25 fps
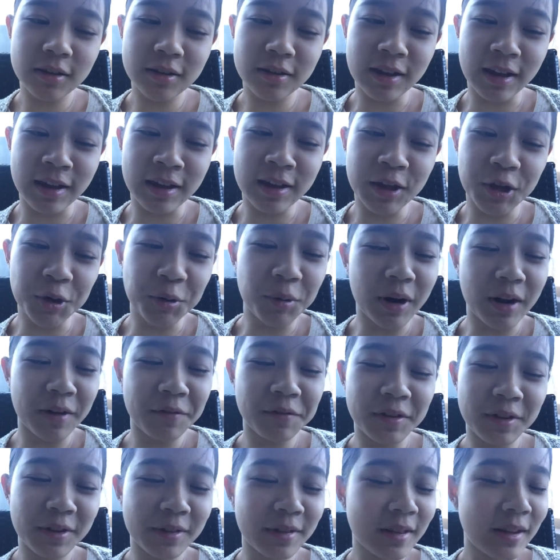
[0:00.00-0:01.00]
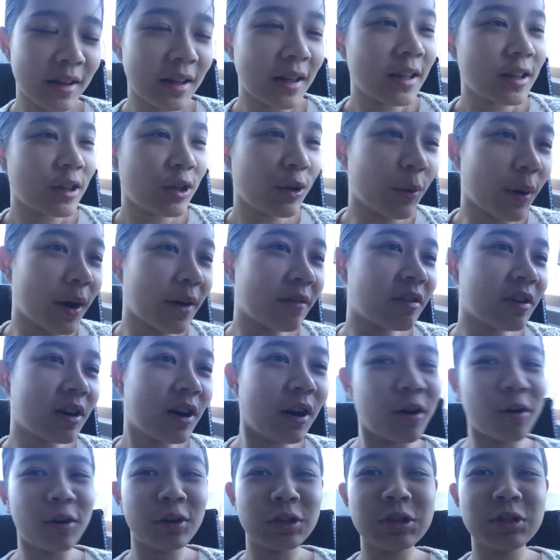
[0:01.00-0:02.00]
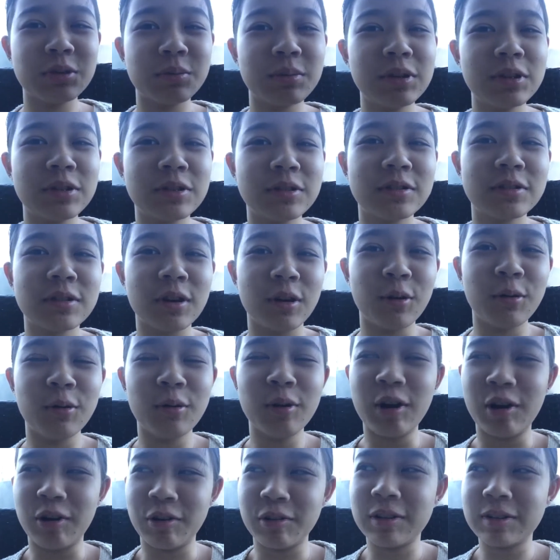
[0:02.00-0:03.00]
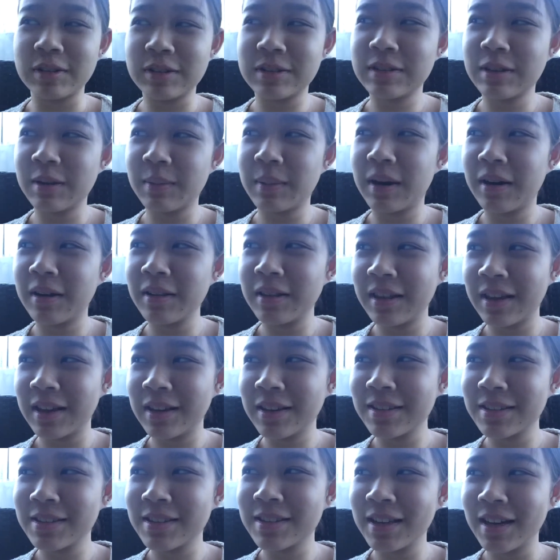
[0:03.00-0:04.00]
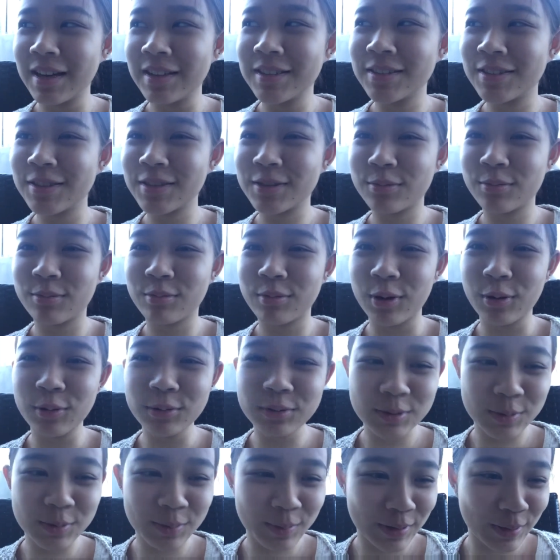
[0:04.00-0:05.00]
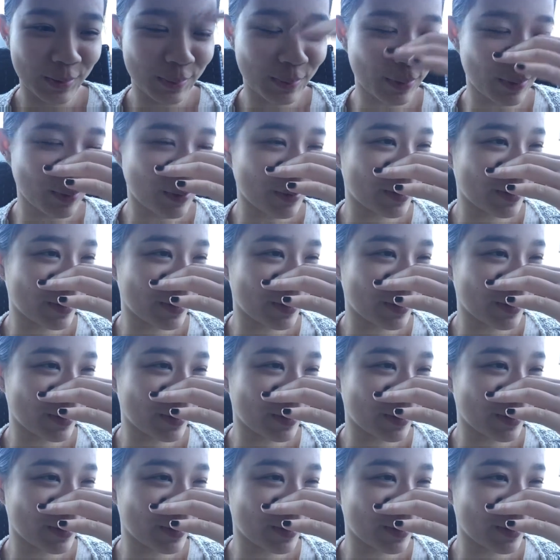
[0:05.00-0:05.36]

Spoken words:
like you have the courage to be so honest about things and just roast people.